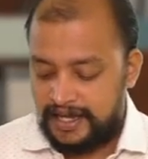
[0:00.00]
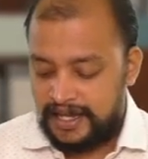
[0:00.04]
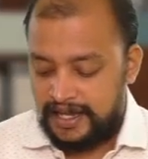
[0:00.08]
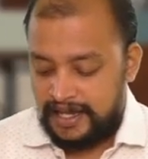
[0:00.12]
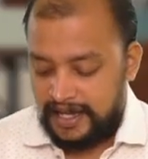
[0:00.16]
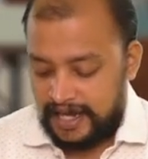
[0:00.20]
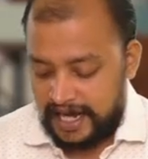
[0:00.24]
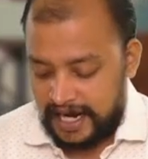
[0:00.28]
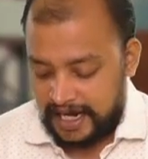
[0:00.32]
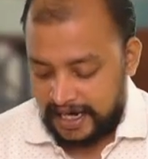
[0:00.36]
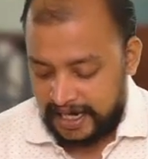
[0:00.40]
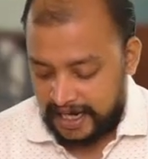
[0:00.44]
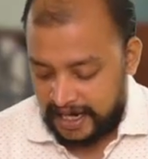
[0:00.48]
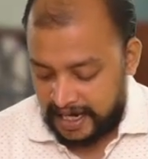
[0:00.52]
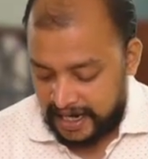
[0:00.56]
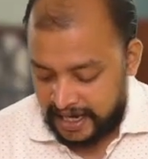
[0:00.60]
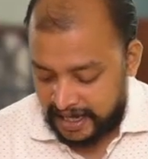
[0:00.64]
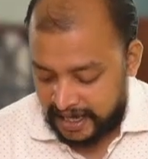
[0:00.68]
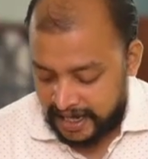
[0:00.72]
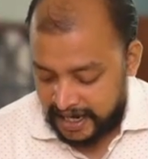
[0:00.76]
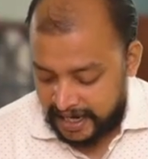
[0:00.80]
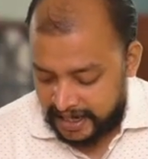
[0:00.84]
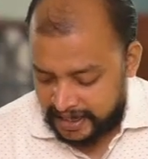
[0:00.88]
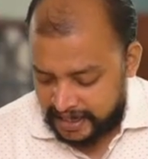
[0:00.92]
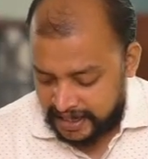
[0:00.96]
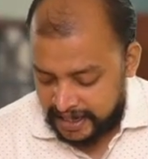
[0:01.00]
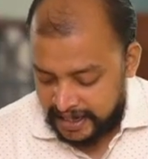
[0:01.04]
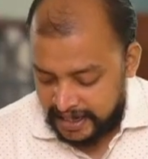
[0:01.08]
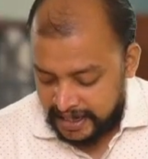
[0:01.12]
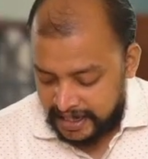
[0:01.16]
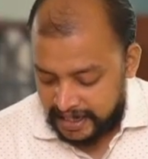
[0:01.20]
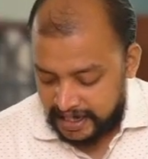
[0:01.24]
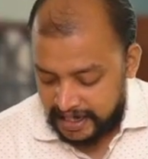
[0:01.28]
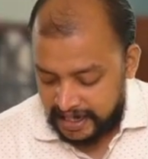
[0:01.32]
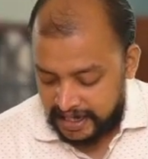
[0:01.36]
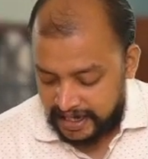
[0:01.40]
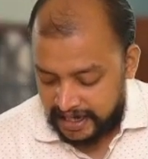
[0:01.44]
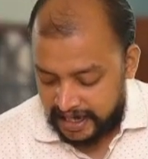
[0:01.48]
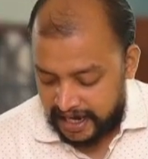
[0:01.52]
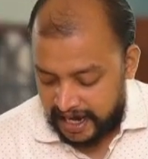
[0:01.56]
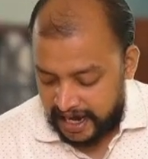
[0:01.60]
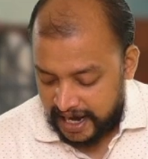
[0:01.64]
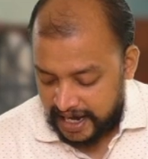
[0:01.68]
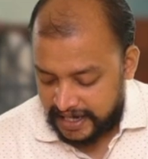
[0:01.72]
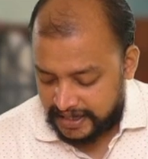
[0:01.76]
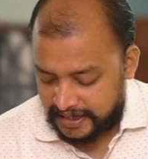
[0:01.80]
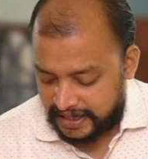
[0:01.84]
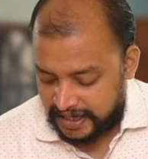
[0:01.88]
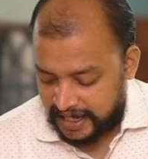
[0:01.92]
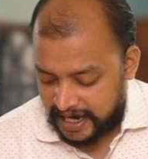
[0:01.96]
underline that, in
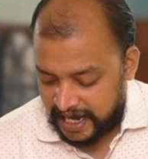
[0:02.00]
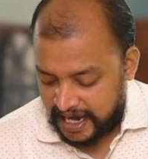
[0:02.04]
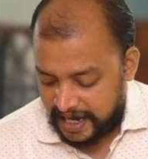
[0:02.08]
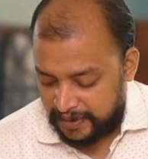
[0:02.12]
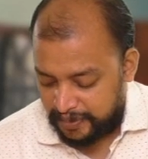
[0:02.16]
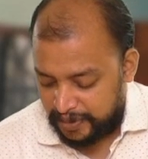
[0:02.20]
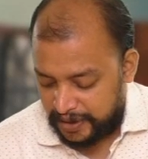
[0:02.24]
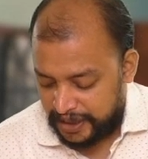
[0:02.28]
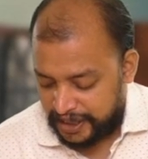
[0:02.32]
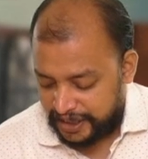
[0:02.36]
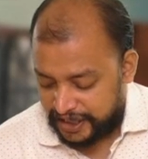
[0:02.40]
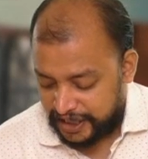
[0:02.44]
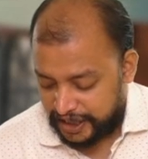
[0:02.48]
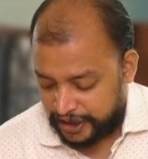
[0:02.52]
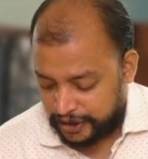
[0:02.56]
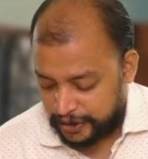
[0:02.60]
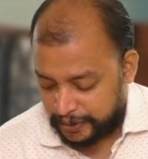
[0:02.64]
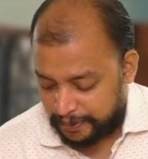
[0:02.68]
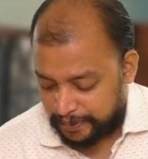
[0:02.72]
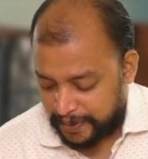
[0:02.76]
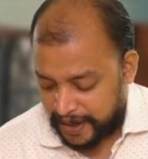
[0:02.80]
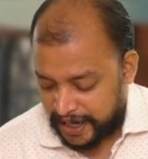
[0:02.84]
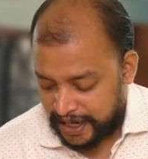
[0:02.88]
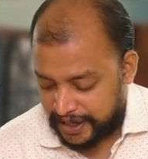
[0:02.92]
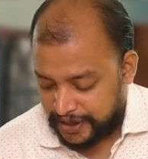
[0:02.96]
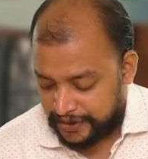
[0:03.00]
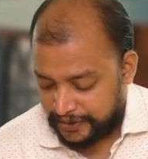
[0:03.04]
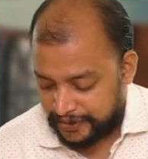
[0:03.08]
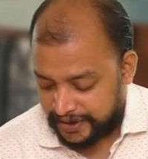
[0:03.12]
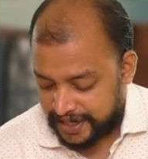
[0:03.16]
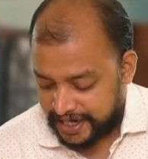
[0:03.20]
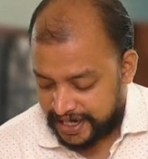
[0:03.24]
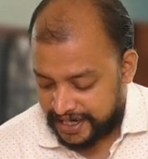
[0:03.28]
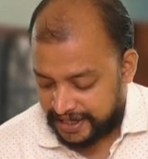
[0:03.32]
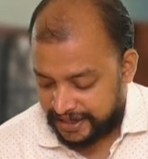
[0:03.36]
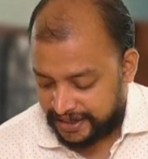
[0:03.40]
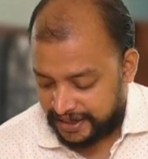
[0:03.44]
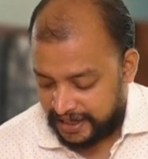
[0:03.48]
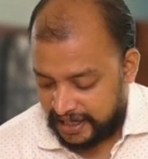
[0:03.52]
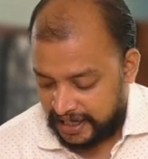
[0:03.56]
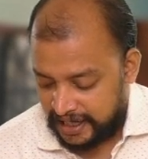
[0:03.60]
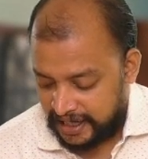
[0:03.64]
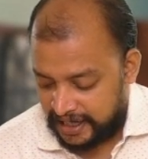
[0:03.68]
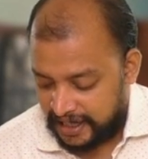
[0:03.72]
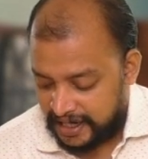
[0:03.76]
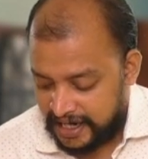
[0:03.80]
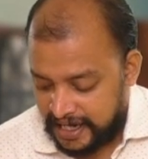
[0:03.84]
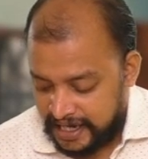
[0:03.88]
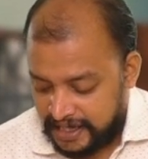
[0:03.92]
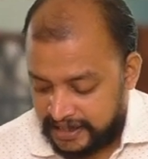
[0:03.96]
case the liability to pay duty is
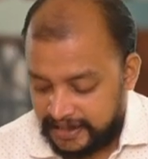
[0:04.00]
nil,